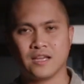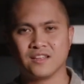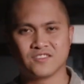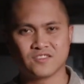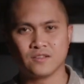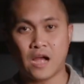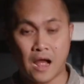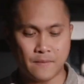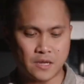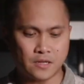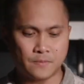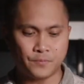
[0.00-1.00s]

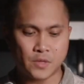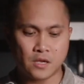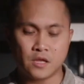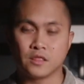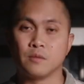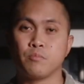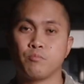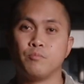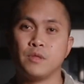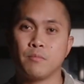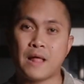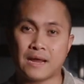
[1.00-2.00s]
the
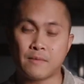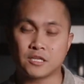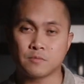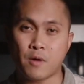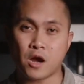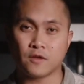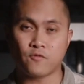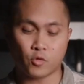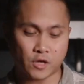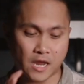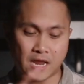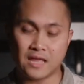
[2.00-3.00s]
Blackmagic Pocket
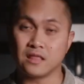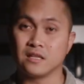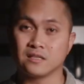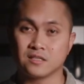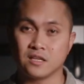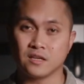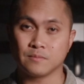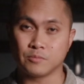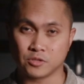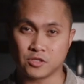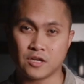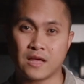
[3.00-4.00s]
4K and this thing
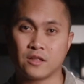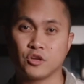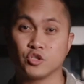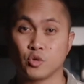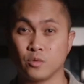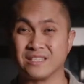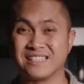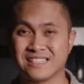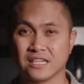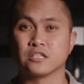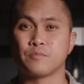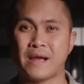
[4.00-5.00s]
put together is only
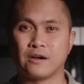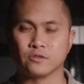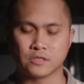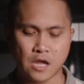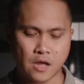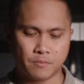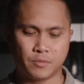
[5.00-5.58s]
6 pounds,